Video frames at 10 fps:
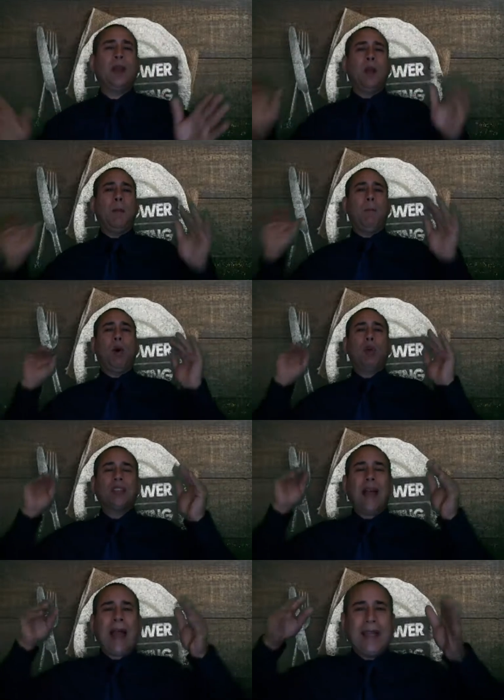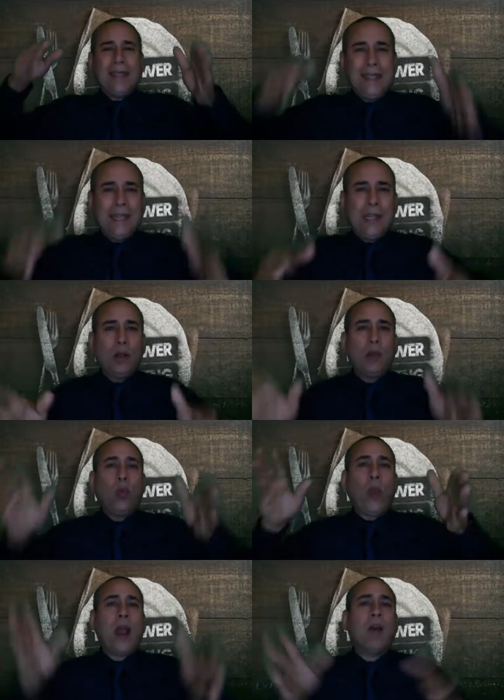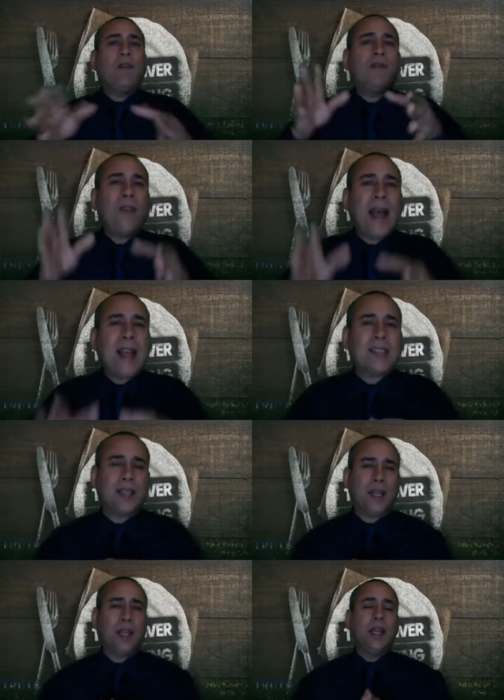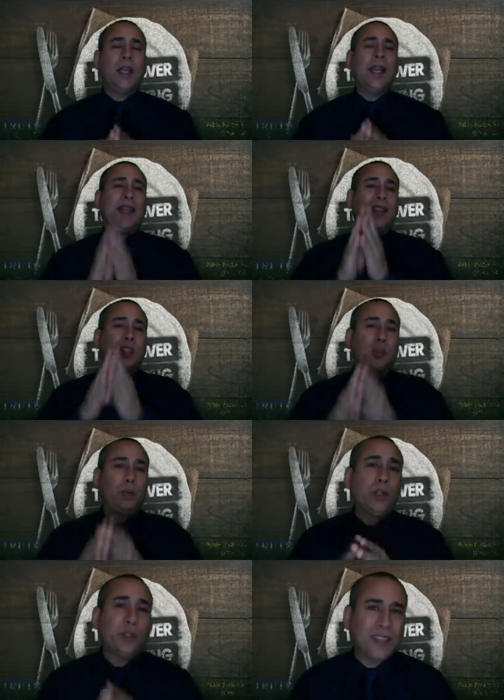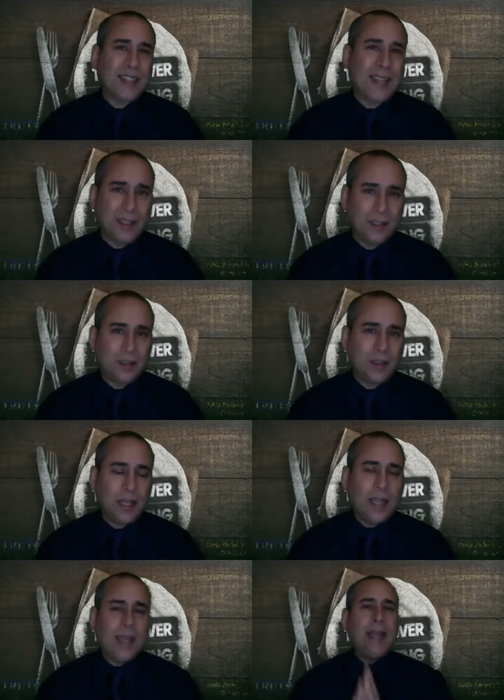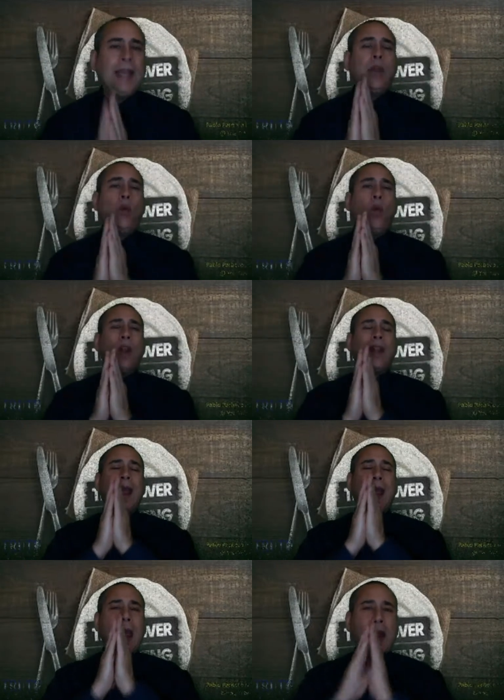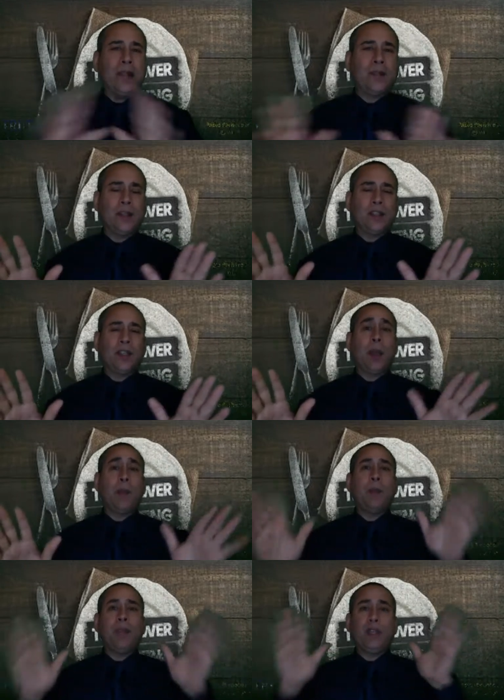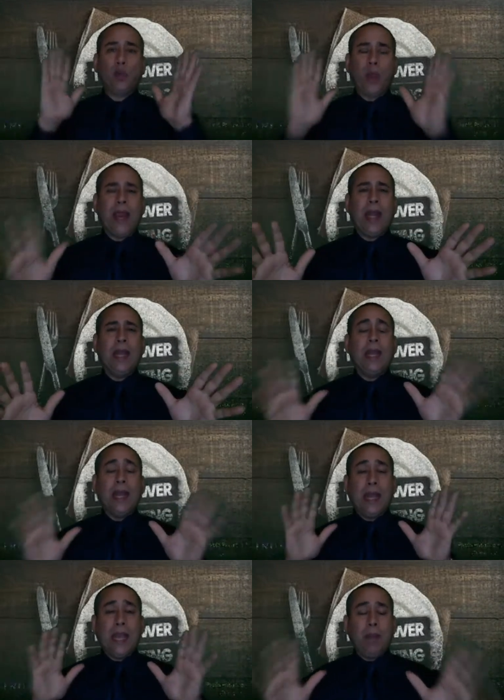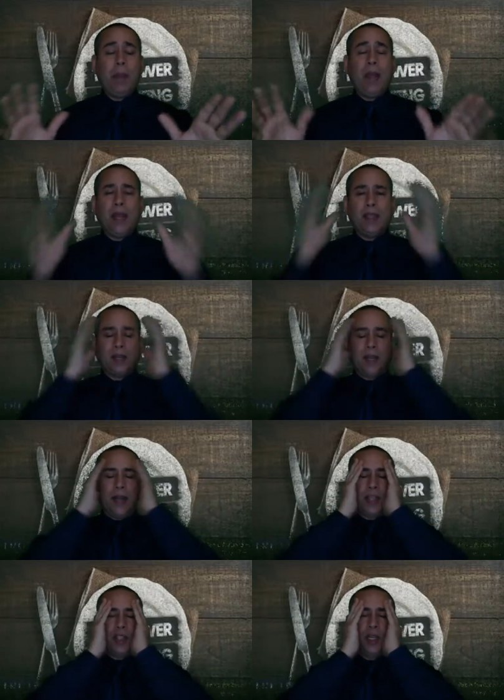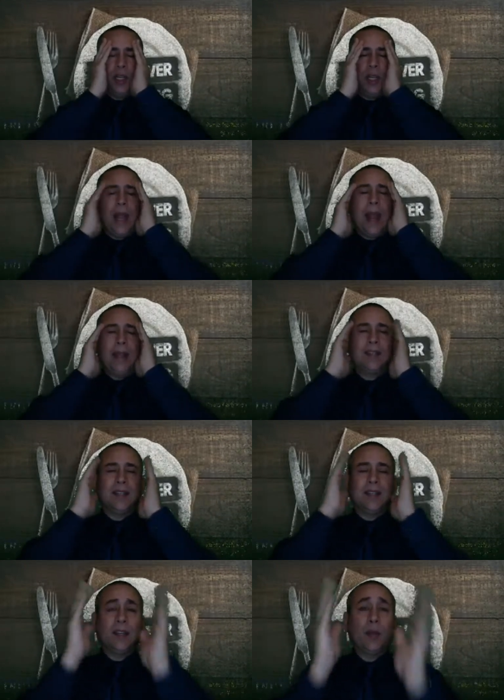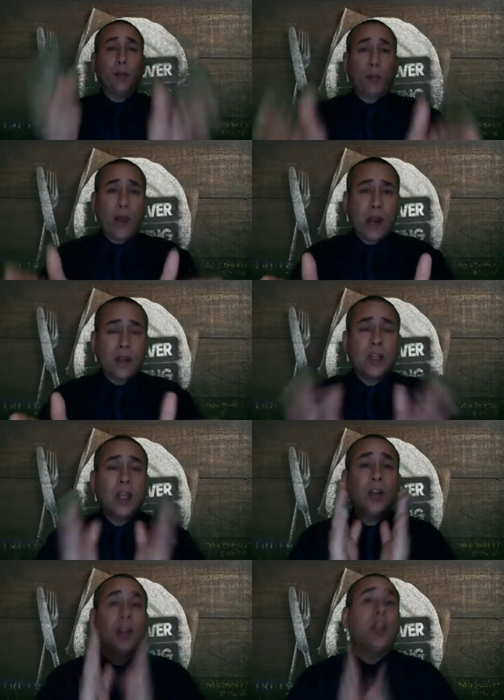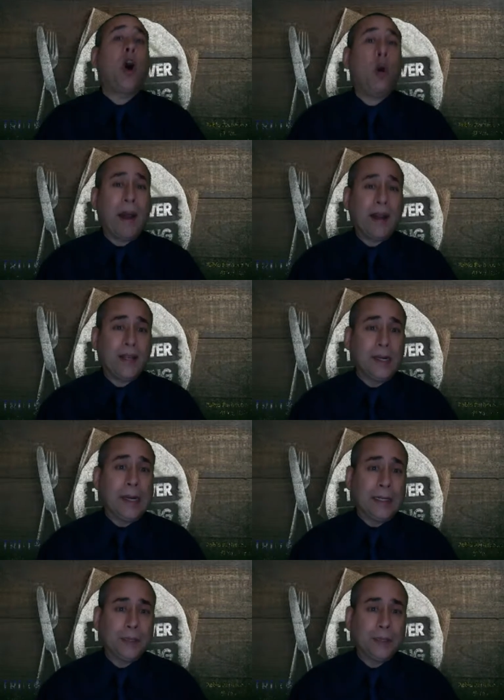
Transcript: most ideal way of fasting in the spiritual sense. He didn't want anything to come in between him and his connection and his sincere prayers to the Almighty God.